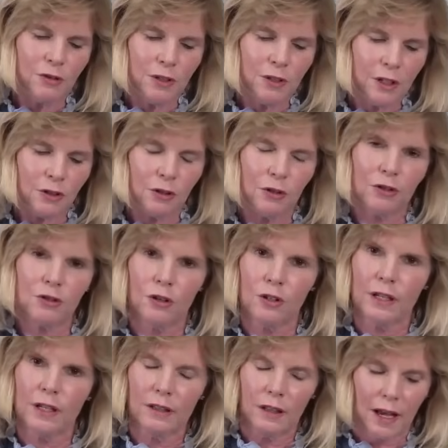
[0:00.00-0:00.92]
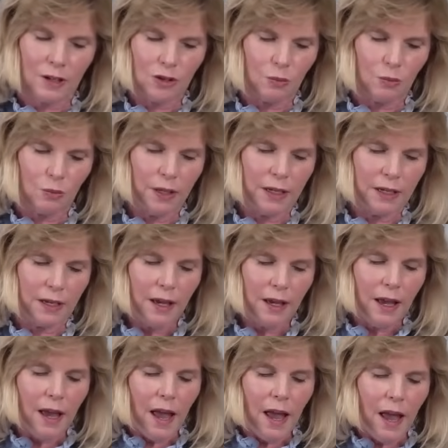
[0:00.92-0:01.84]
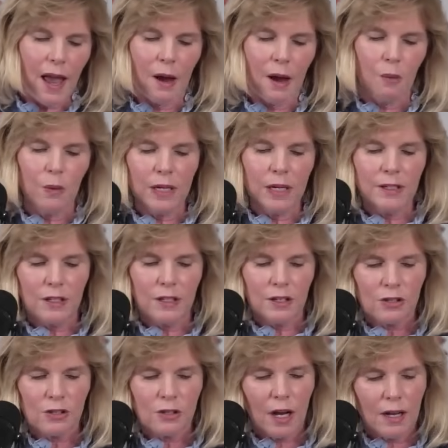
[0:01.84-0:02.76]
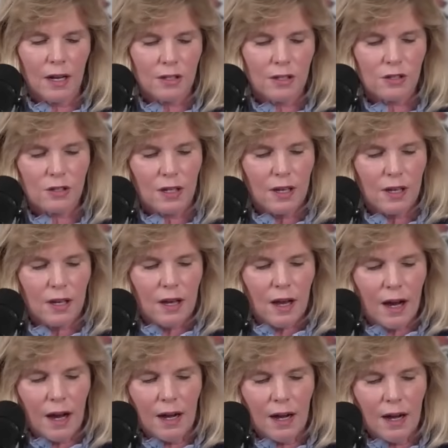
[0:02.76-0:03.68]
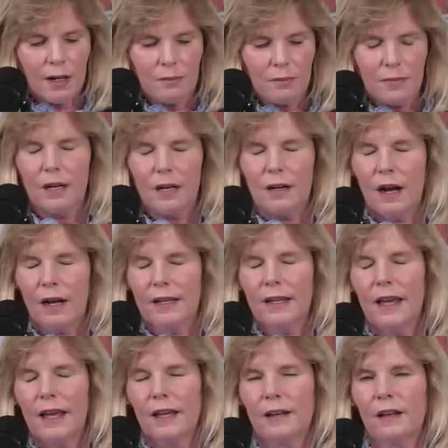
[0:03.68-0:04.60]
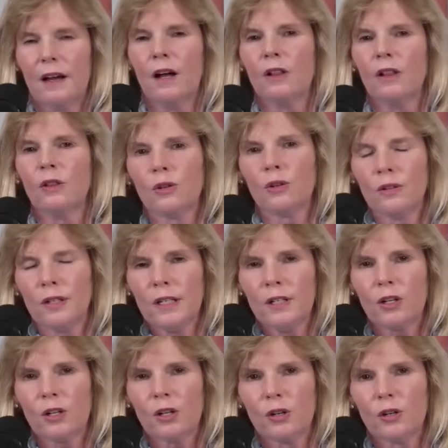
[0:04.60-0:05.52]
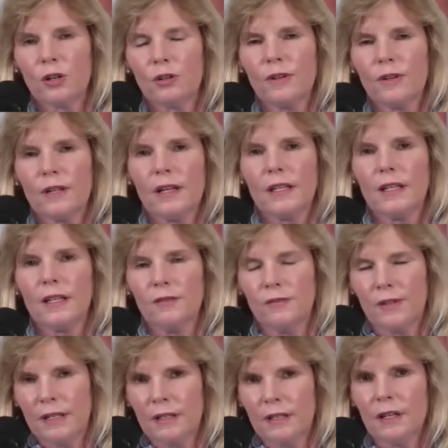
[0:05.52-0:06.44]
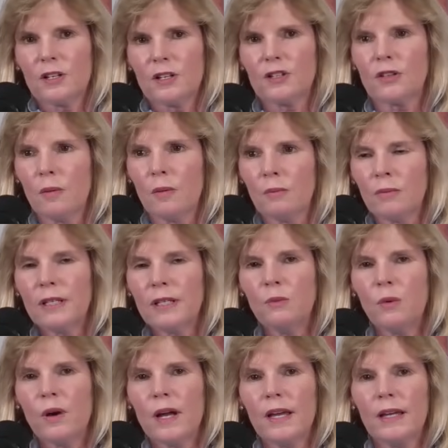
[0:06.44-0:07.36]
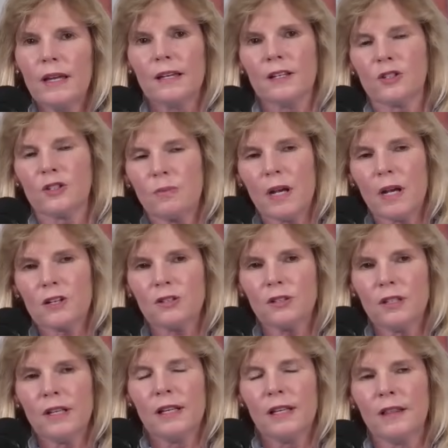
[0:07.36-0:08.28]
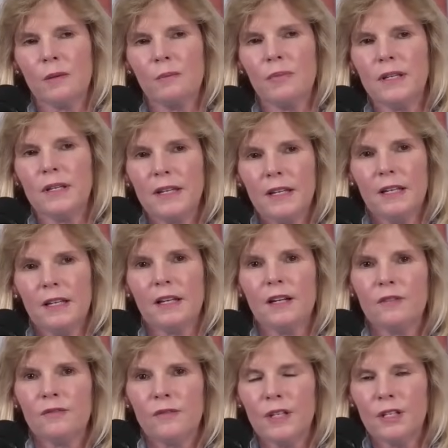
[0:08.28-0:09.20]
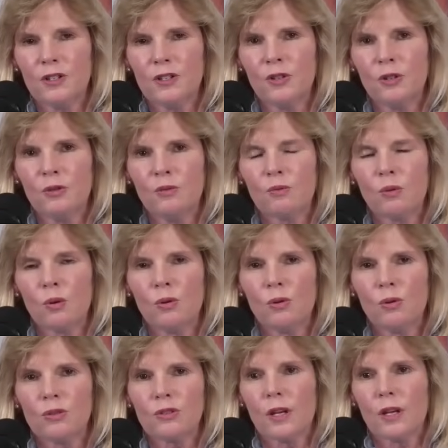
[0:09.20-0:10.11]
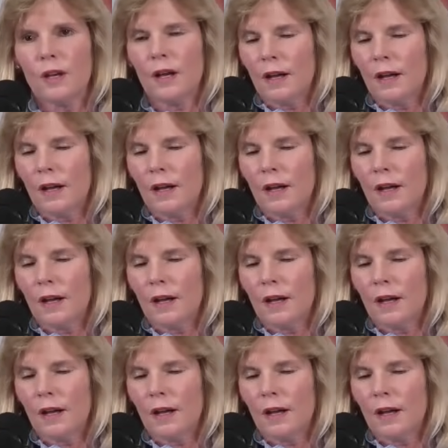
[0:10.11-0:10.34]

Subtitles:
Judicial Circuit last week, and we discussed, again, a learning curve, giving some leeway, especially in the beginning of these new rules.